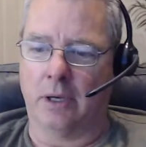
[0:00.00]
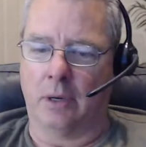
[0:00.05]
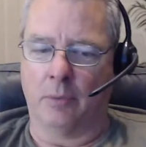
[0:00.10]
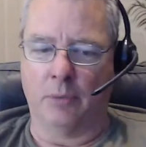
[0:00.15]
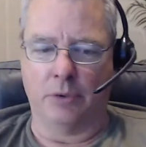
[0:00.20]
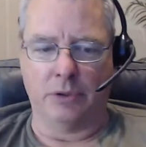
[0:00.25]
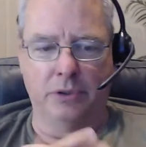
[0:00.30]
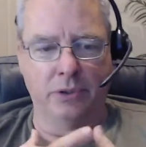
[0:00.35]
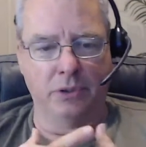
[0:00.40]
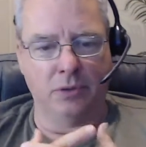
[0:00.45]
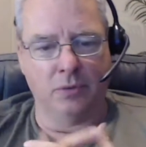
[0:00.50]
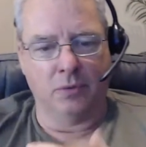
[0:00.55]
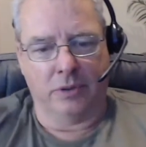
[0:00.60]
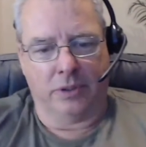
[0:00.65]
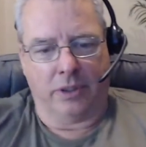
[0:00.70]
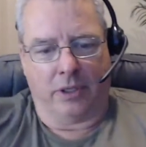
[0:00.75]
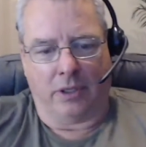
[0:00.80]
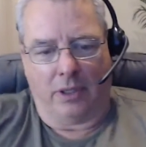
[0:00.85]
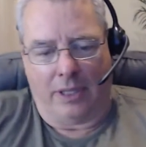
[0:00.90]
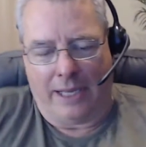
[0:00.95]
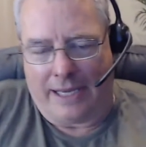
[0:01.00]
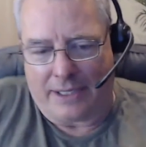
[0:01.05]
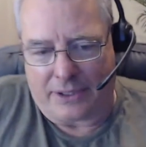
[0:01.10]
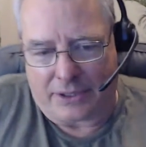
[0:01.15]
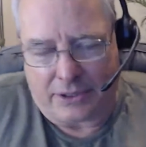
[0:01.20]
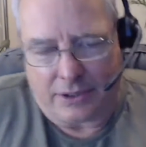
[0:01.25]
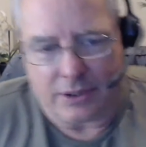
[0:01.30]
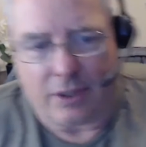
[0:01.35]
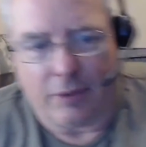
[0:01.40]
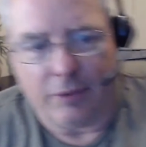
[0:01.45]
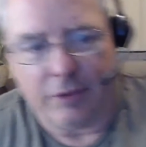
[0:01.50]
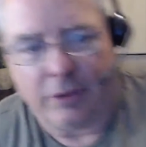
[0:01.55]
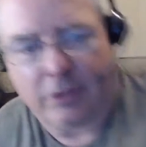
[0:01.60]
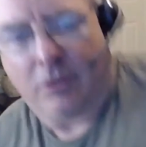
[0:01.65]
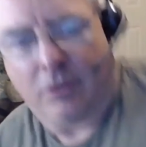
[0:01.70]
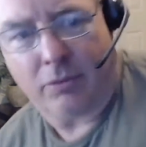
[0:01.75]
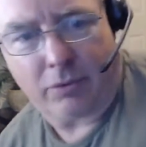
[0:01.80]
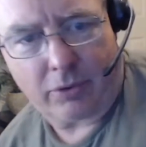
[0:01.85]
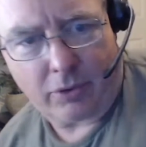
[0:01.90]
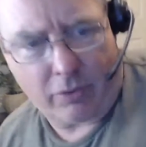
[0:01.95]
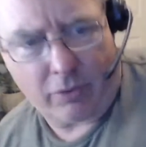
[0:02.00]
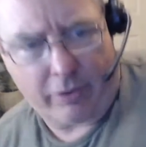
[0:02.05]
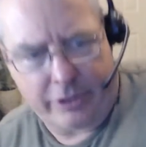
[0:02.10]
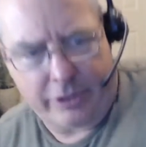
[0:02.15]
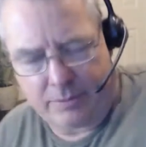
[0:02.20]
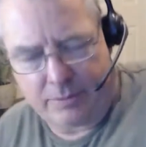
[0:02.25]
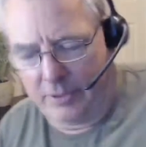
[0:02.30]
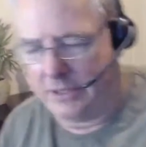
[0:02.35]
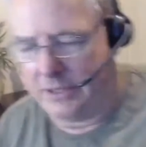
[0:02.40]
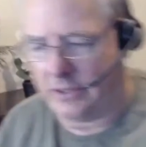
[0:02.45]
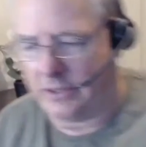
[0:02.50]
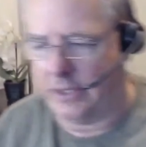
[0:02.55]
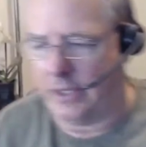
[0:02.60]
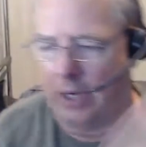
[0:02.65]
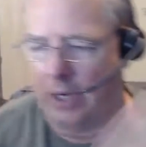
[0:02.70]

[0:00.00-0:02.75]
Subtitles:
I would do in classes, I would go to these places.